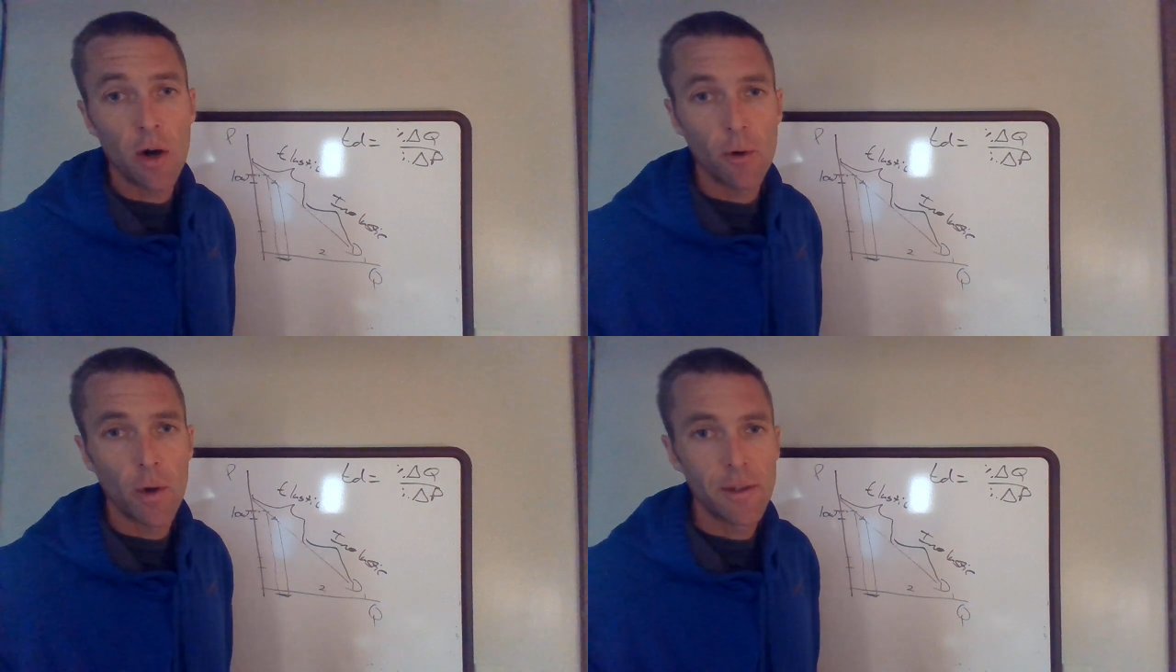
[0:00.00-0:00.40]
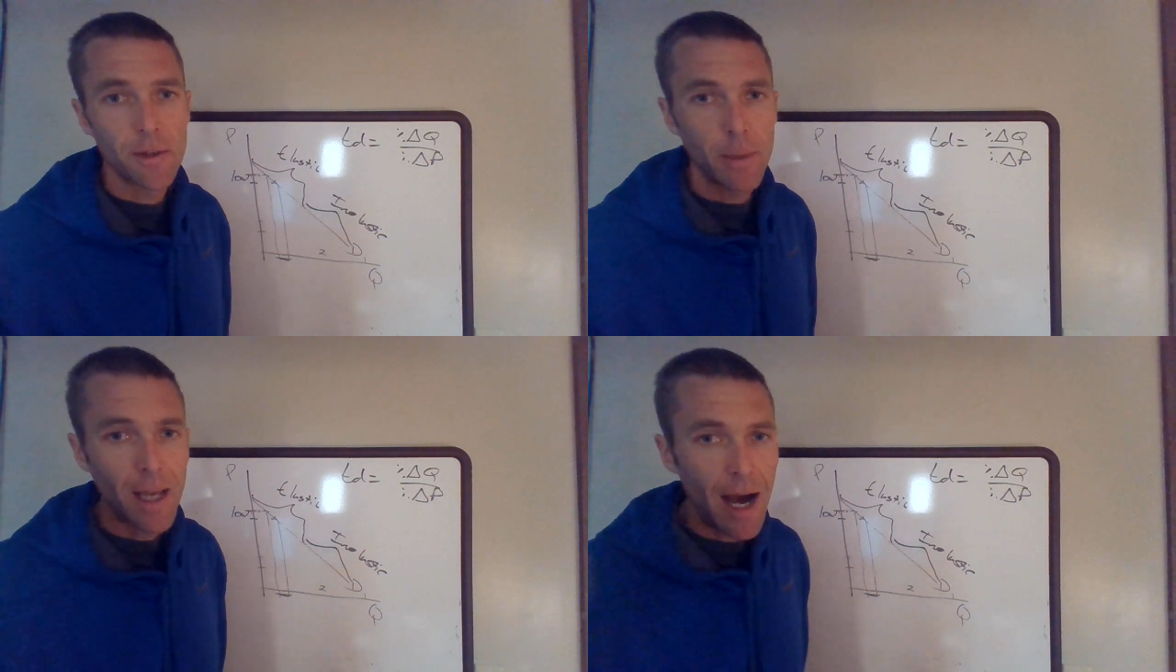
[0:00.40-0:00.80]
are going
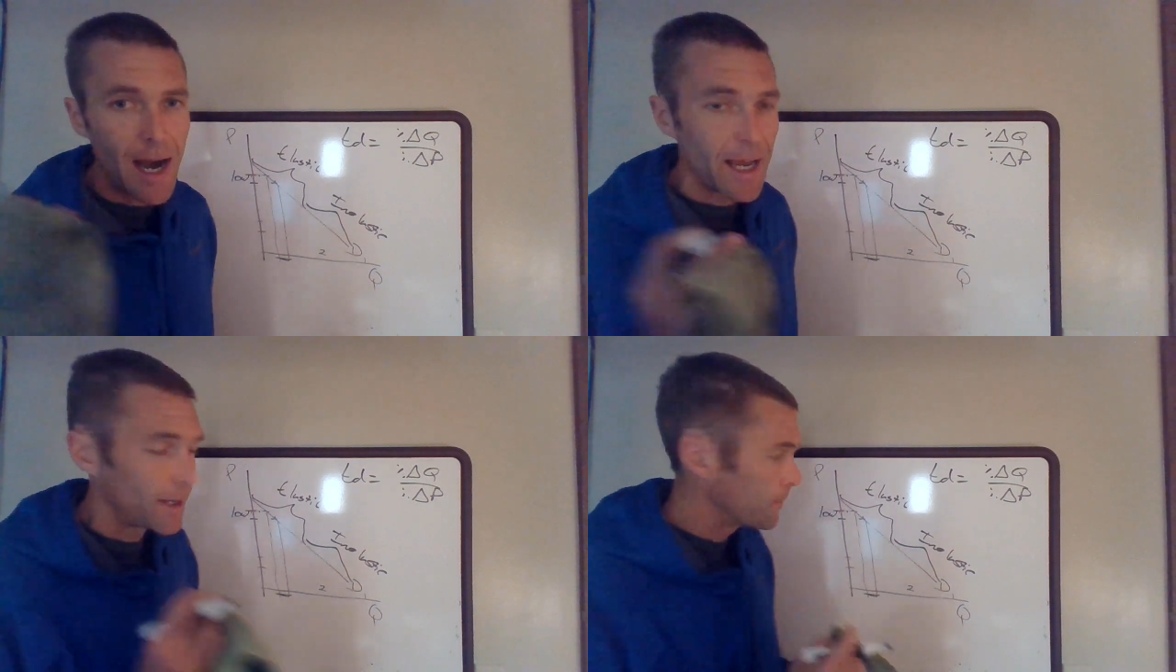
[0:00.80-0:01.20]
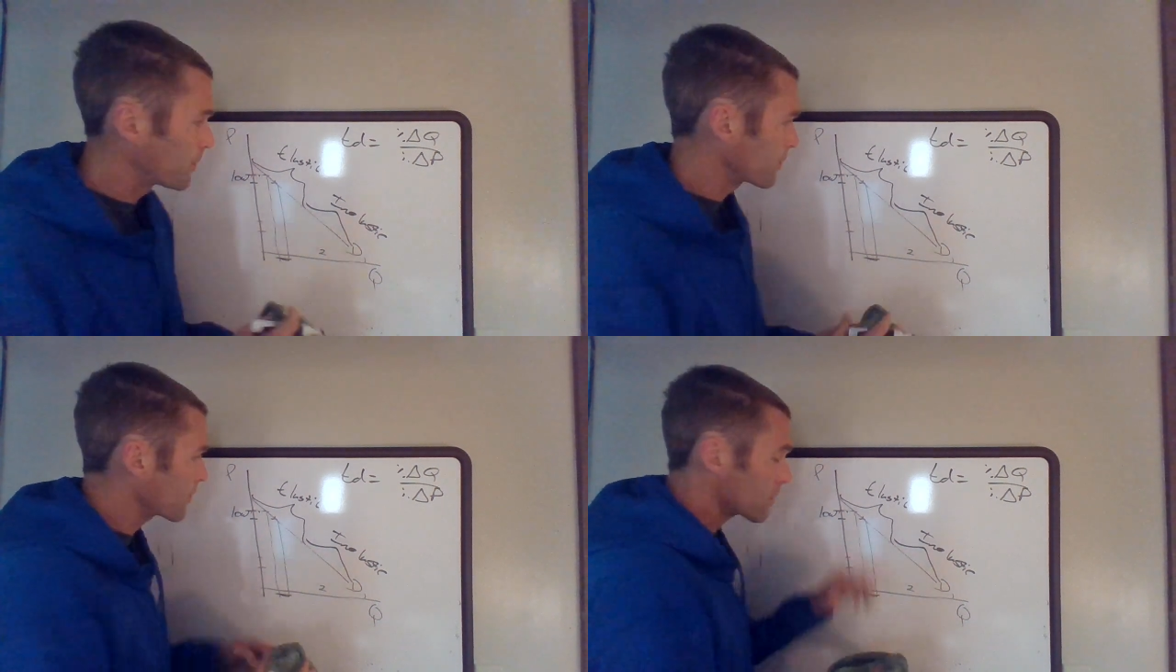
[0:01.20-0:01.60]
to be high.
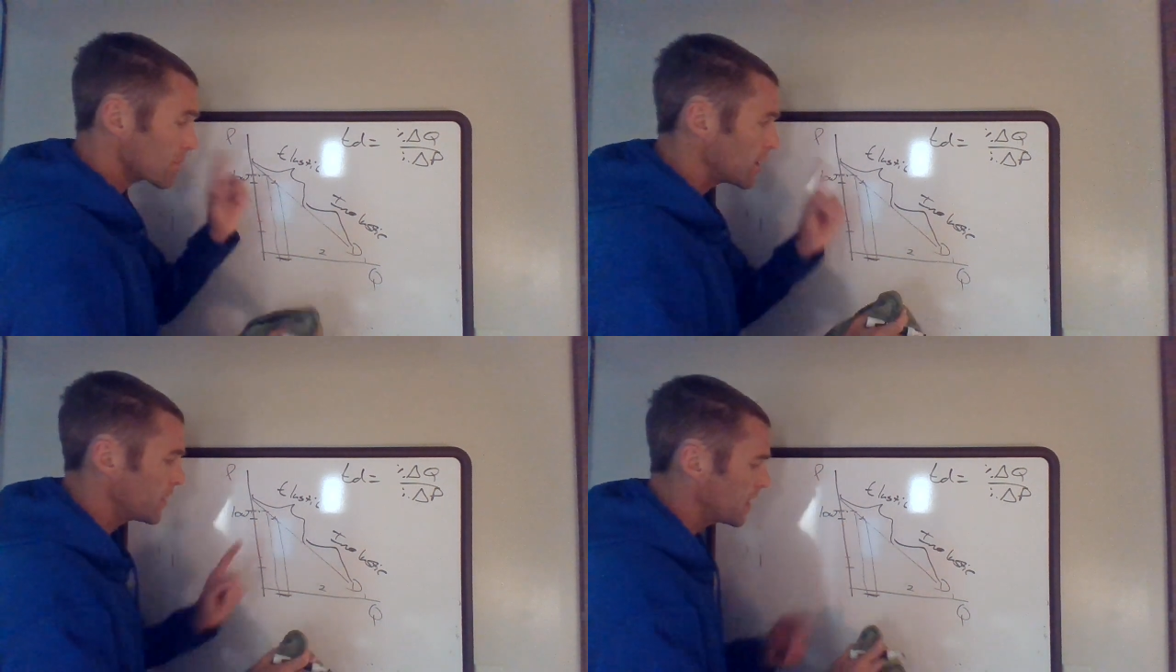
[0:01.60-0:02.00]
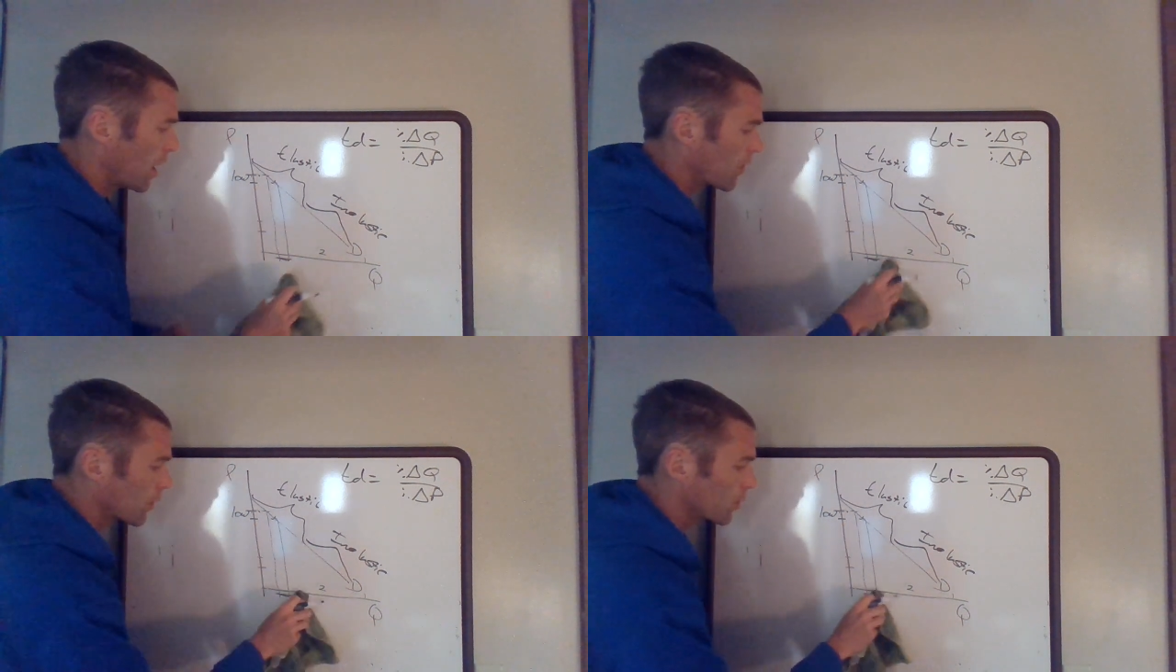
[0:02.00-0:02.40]
The
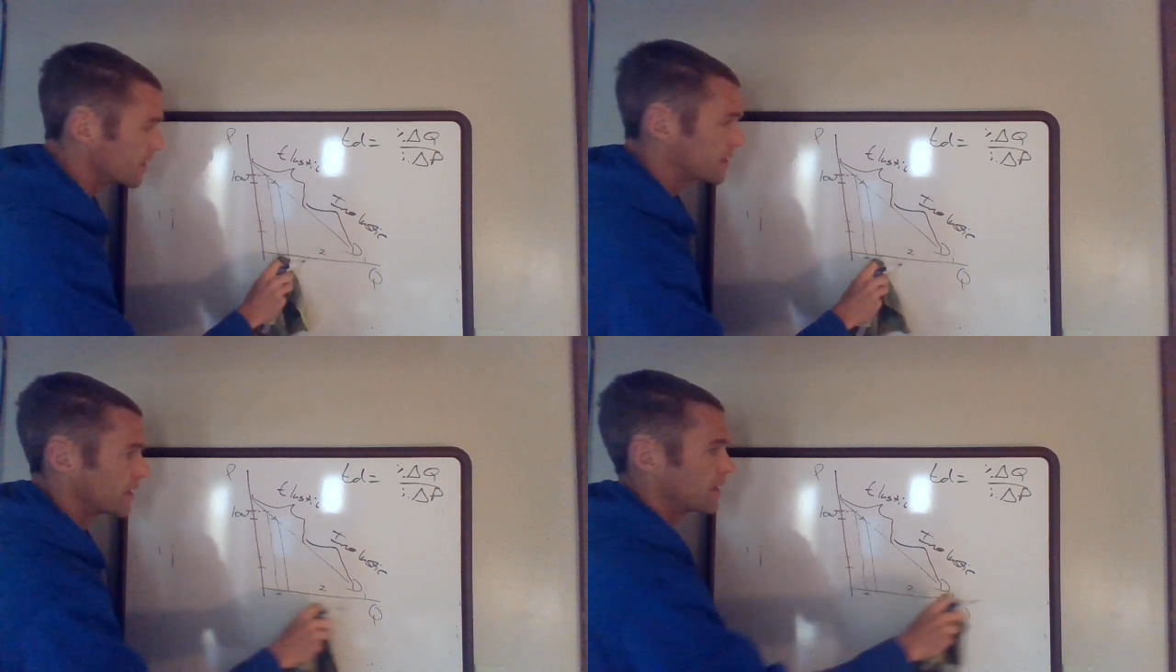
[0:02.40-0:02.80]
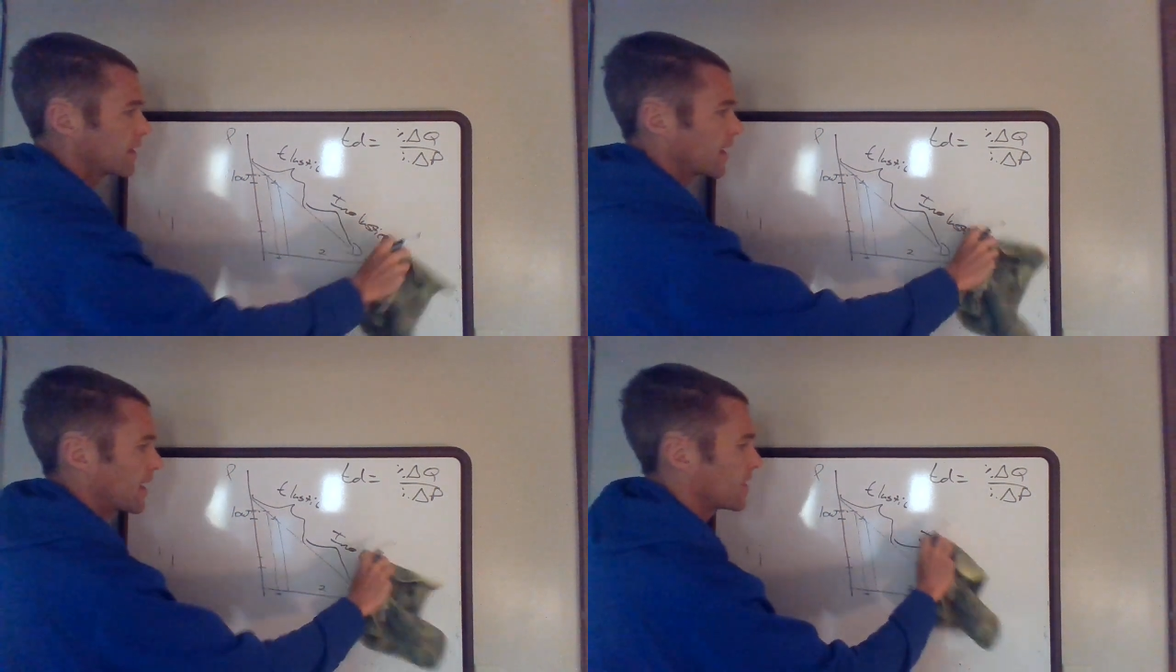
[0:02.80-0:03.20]
other reason
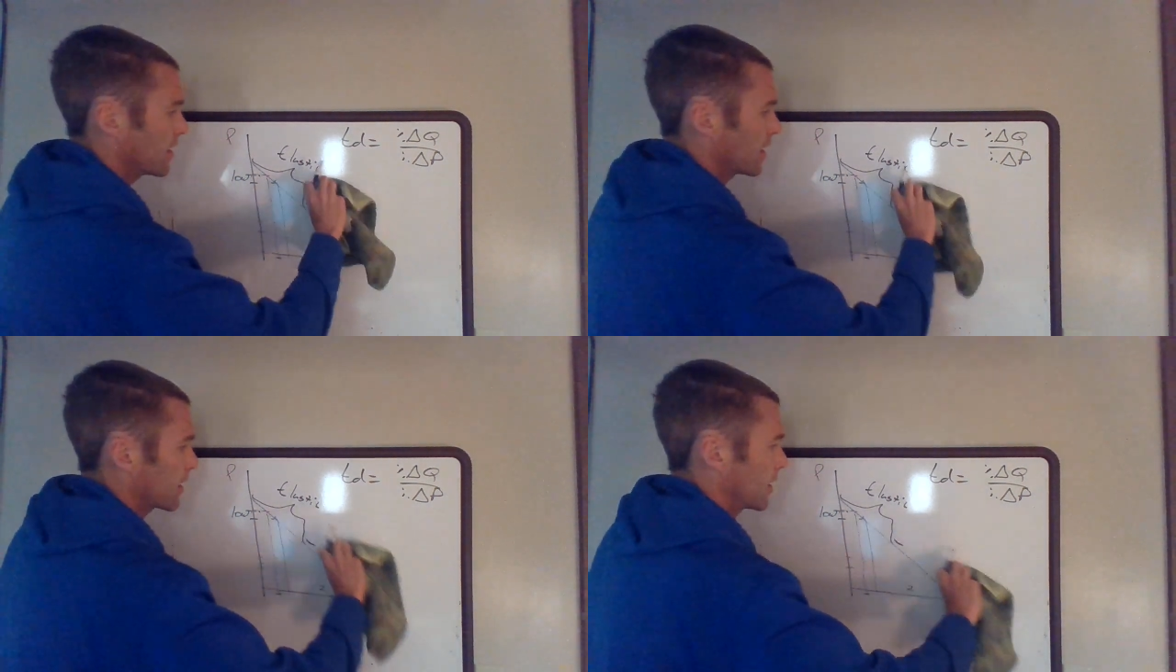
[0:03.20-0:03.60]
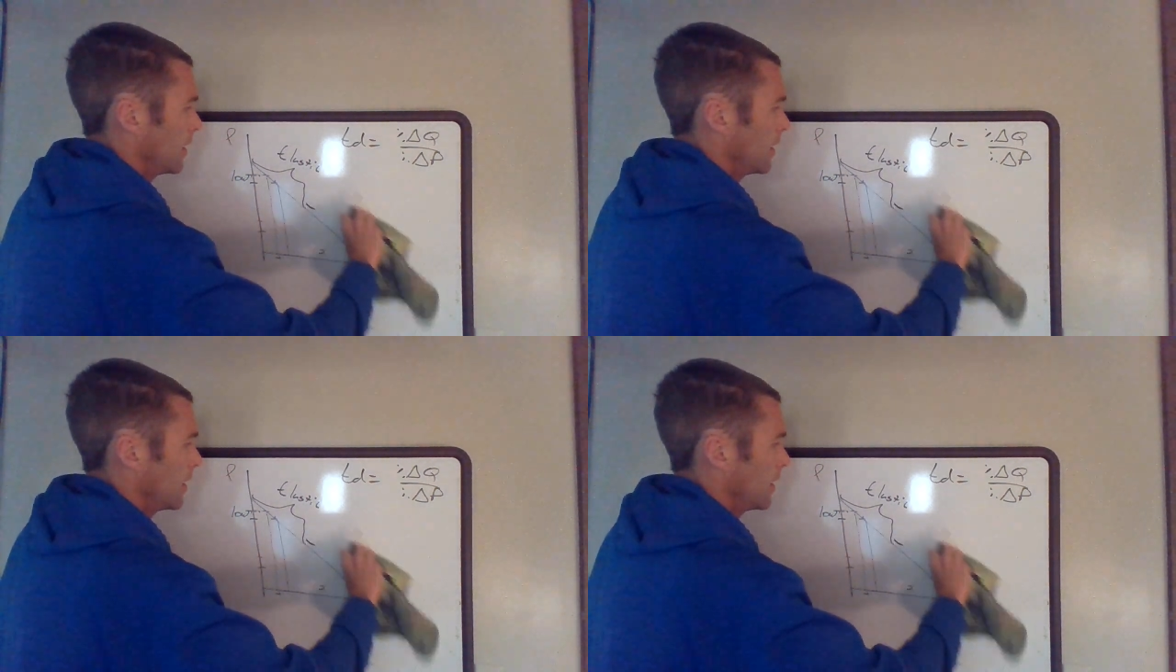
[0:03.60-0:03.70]
that I think